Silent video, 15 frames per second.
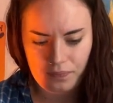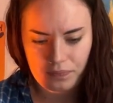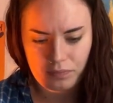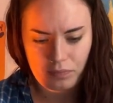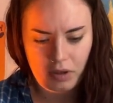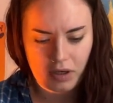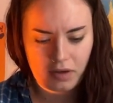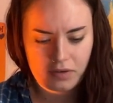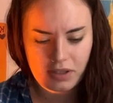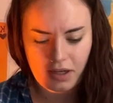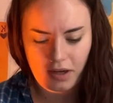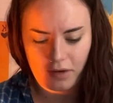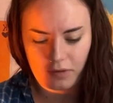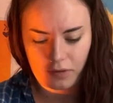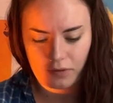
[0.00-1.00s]
but I don't think
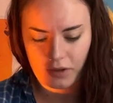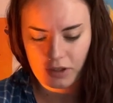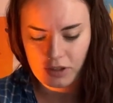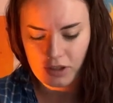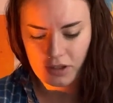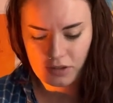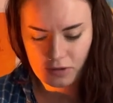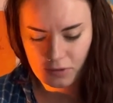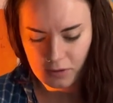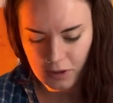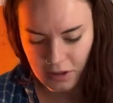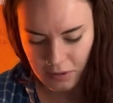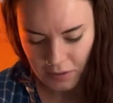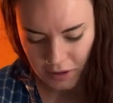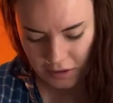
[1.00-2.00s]
I ever finished that
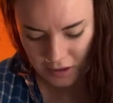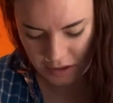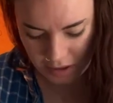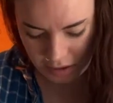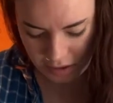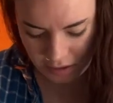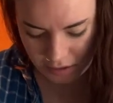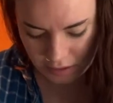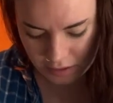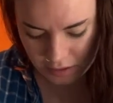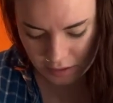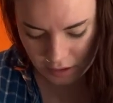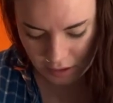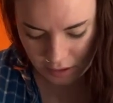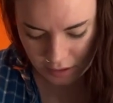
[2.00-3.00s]
story because
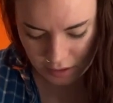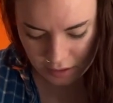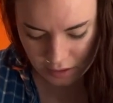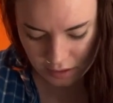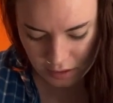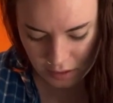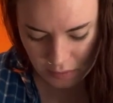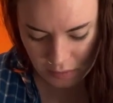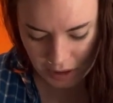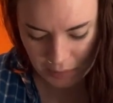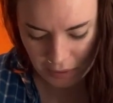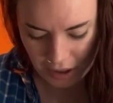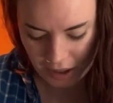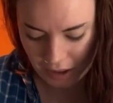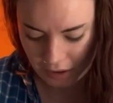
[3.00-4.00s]
my
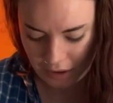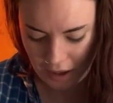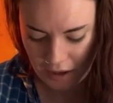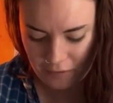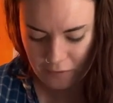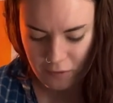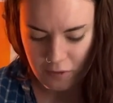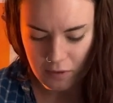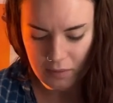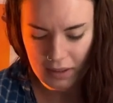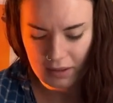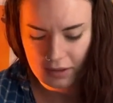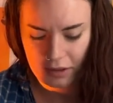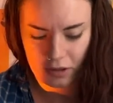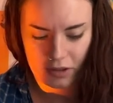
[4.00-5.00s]
brain can't form a
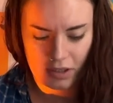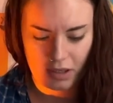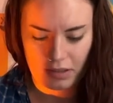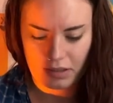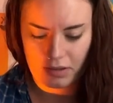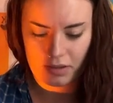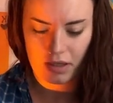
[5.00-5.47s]
linear sentence.